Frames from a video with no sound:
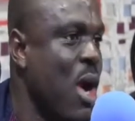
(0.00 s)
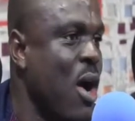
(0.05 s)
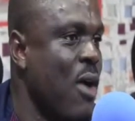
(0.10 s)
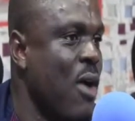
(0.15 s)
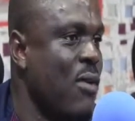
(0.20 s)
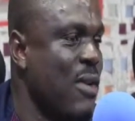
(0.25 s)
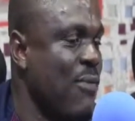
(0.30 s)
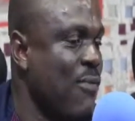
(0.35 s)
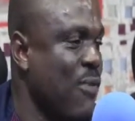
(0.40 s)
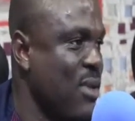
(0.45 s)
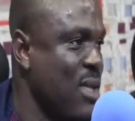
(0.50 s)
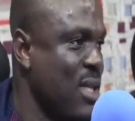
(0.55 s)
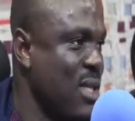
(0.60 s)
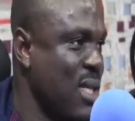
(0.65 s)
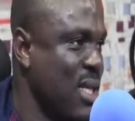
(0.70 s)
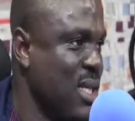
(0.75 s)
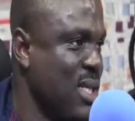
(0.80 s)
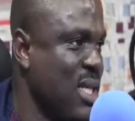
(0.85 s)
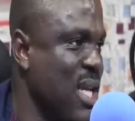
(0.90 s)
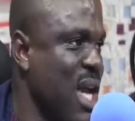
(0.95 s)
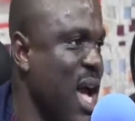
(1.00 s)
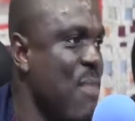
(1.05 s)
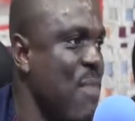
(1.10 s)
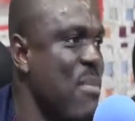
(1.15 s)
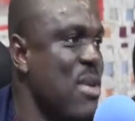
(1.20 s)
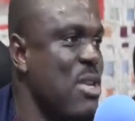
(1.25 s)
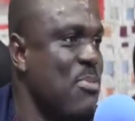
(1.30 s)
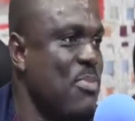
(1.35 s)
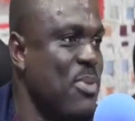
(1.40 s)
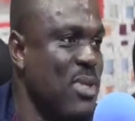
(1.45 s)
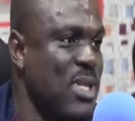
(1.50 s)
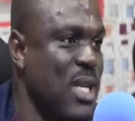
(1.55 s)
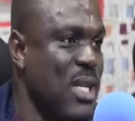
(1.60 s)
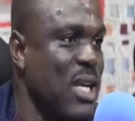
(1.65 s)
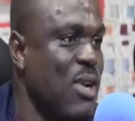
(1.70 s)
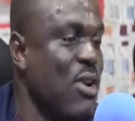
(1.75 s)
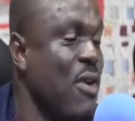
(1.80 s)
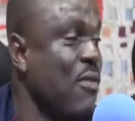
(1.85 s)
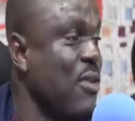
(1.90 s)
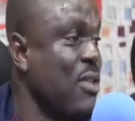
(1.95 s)
Of the 46, how many
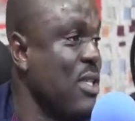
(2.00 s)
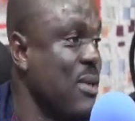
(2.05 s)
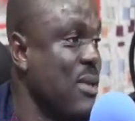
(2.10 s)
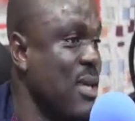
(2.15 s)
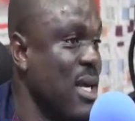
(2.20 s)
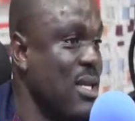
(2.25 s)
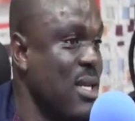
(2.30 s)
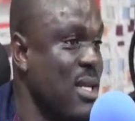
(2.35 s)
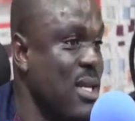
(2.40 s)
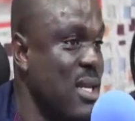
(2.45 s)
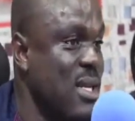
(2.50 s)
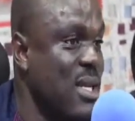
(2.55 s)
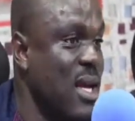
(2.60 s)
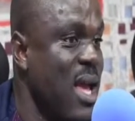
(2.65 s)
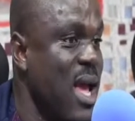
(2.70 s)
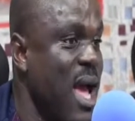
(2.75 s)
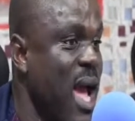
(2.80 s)
presented governorship candidates?